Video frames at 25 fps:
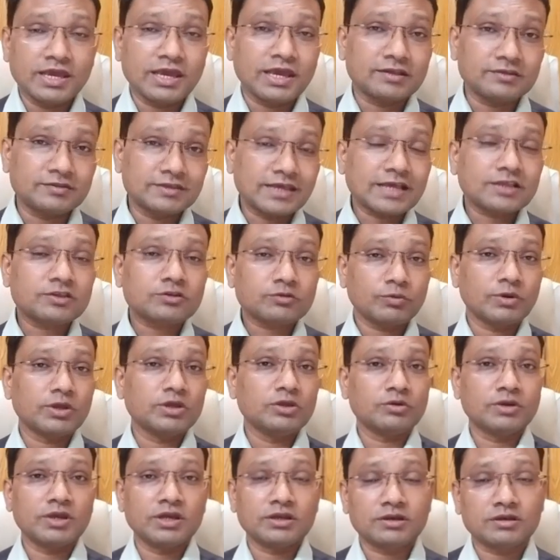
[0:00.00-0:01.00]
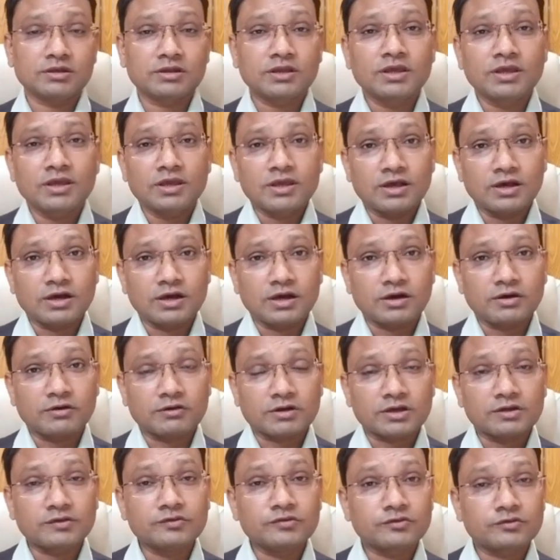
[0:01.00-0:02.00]
and that's where you get
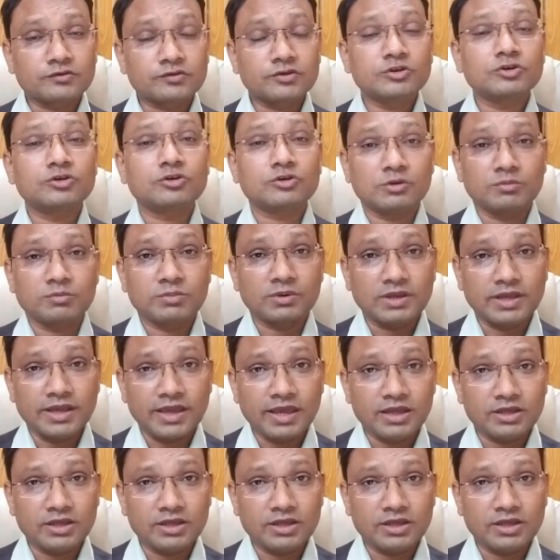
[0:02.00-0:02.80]
a considerable